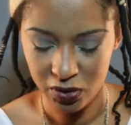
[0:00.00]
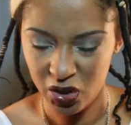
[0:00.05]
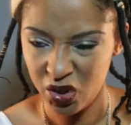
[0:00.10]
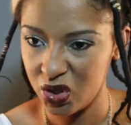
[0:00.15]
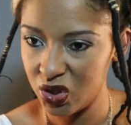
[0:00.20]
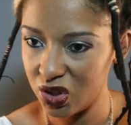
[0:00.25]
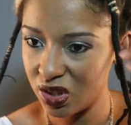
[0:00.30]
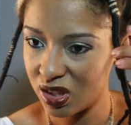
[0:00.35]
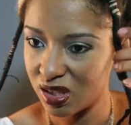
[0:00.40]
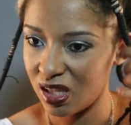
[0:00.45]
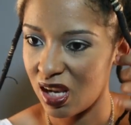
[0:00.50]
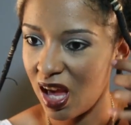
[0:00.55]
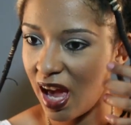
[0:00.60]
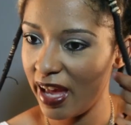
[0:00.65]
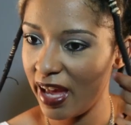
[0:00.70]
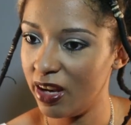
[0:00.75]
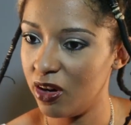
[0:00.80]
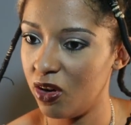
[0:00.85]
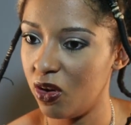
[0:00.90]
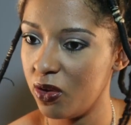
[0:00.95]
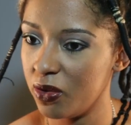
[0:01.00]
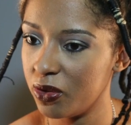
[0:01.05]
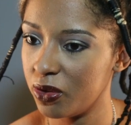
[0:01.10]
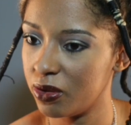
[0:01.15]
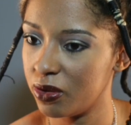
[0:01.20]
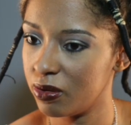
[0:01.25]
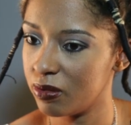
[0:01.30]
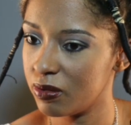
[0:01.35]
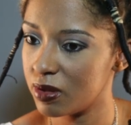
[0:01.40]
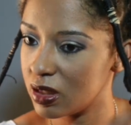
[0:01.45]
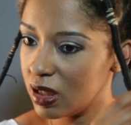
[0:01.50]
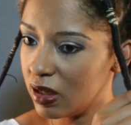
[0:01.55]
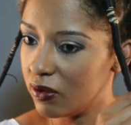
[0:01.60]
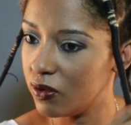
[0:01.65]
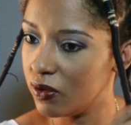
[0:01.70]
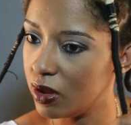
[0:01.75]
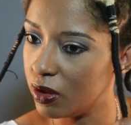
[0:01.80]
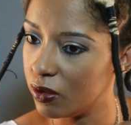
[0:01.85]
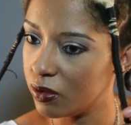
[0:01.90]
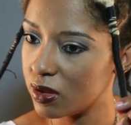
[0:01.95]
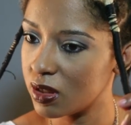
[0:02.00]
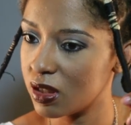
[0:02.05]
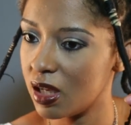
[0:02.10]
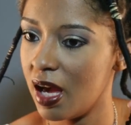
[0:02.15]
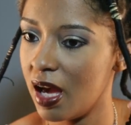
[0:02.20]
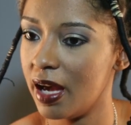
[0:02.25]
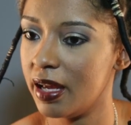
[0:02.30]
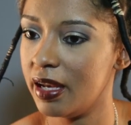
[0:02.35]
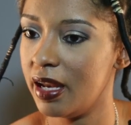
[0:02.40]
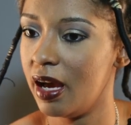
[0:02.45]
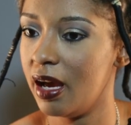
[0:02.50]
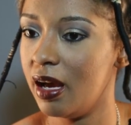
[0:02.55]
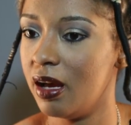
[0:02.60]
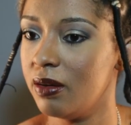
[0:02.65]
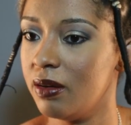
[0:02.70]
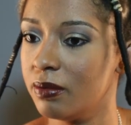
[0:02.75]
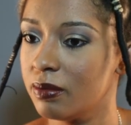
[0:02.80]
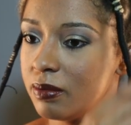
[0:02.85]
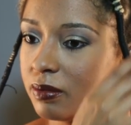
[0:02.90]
You could just slide it on, see if it'll slide out.